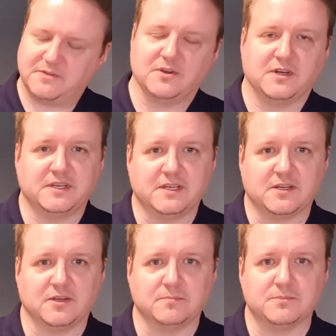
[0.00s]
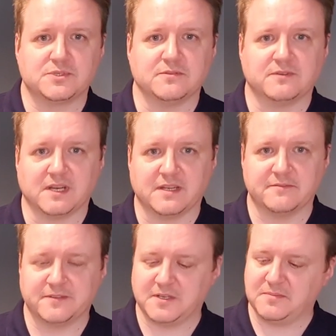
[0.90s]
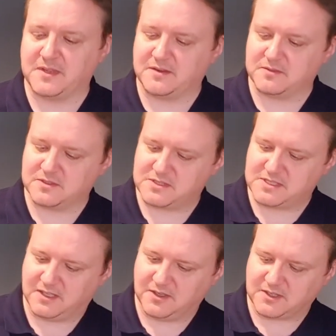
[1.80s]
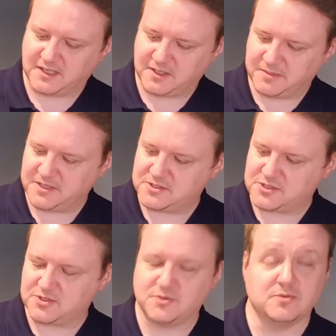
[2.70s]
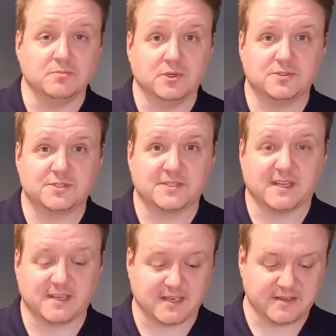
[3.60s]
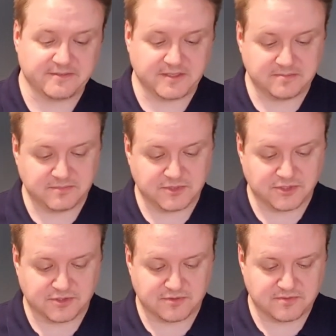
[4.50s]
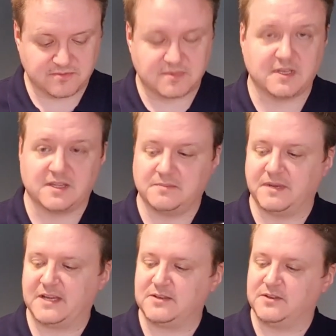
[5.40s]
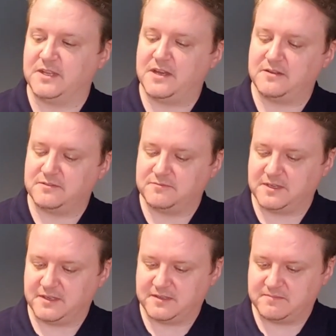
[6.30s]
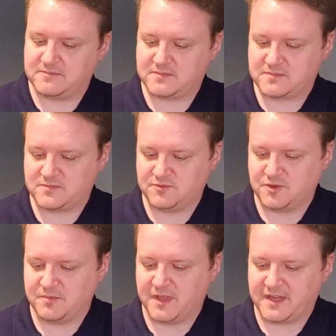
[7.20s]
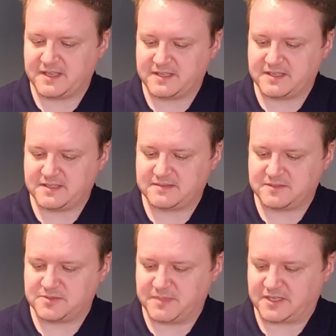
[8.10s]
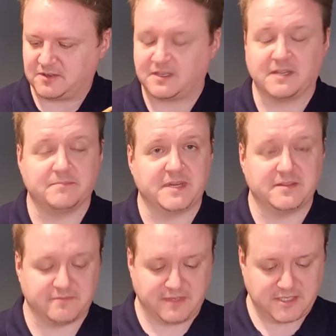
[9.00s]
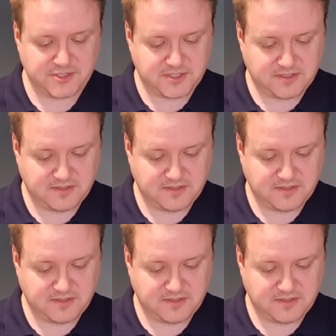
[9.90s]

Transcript: you've got any clumps of cling film that would still look a little bit too much like cling film, just get the black on there and really rub that in and just make it look like bent flesh.